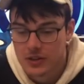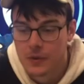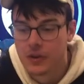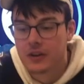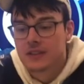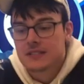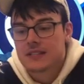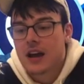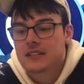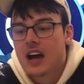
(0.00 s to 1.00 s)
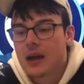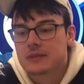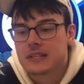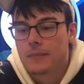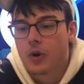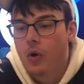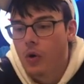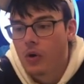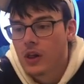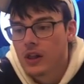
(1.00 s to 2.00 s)
like we couldn't uh, time stamp the
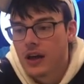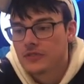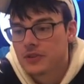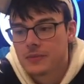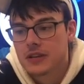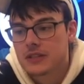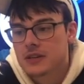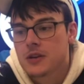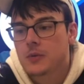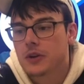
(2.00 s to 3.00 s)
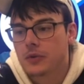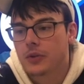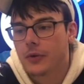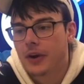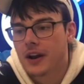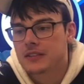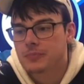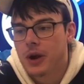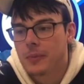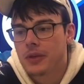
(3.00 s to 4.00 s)
whole live stream because we didn't really organize
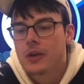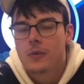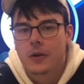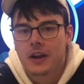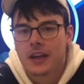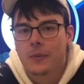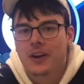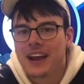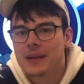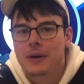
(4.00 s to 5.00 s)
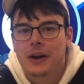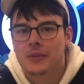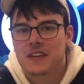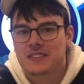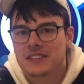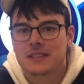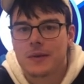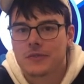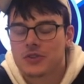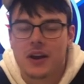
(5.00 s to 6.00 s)
it properly. We're gonna get we're getting better with that
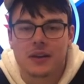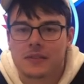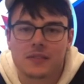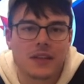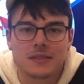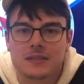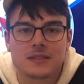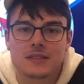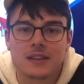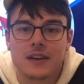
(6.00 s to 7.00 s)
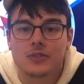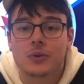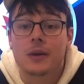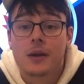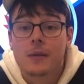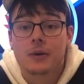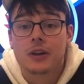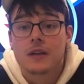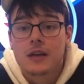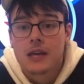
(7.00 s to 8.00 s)
system of trying to like stuff do that.
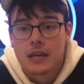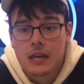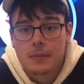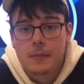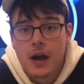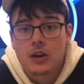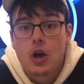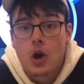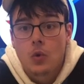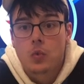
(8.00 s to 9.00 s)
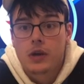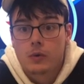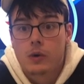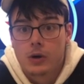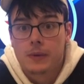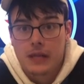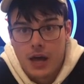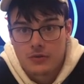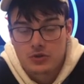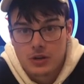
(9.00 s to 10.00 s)
But first keep in mind we will be
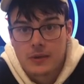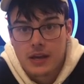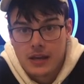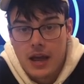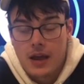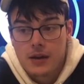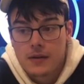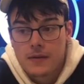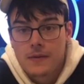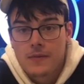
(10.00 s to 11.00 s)
live streaming again.